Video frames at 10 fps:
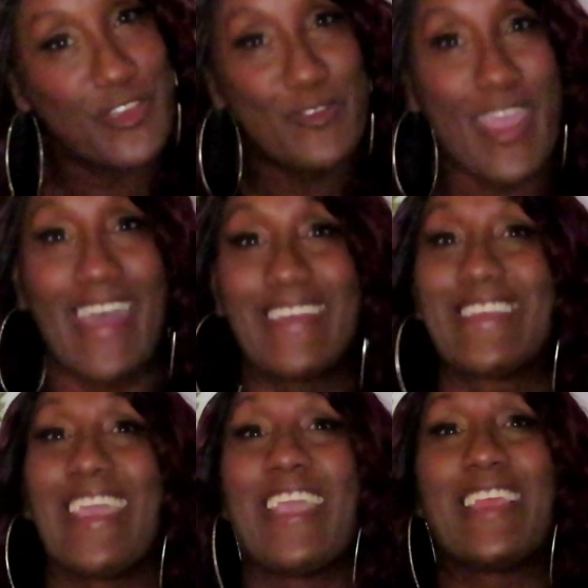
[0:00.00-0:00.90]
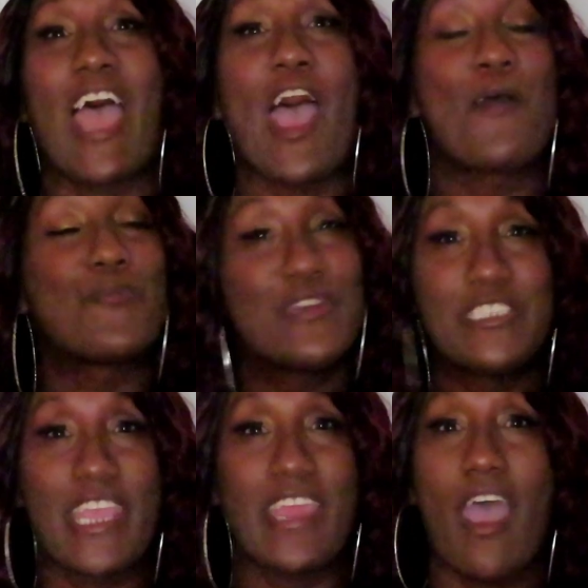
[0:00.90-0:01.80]
for you guys. And I
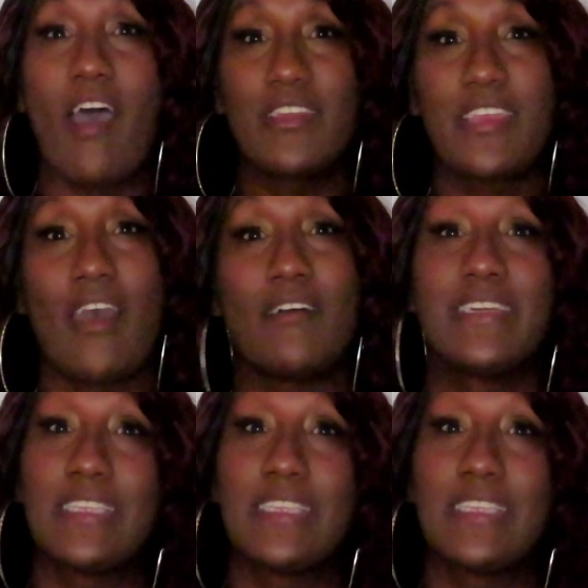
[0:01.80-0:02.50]
appreciate all of y'all.